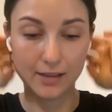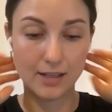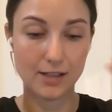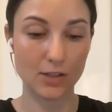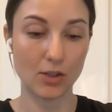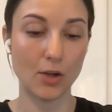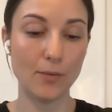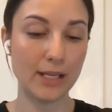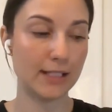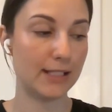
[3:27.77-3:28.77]
I think
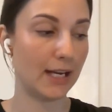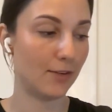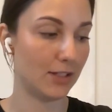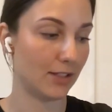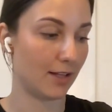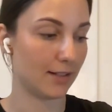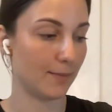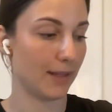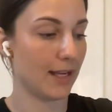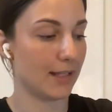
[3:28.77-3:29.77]
slowing down is not
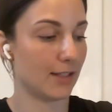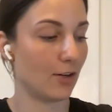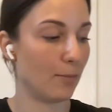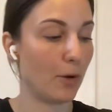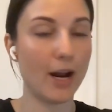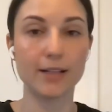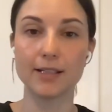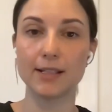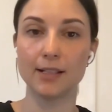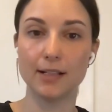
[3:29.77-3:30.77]
something I started
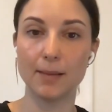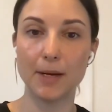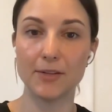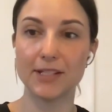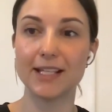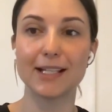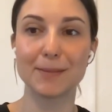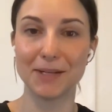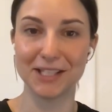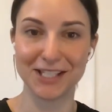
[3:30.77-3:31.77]
practicing till about
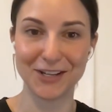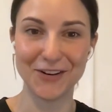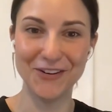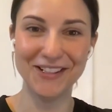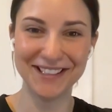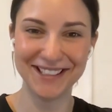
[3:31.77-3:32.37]
6 months ago.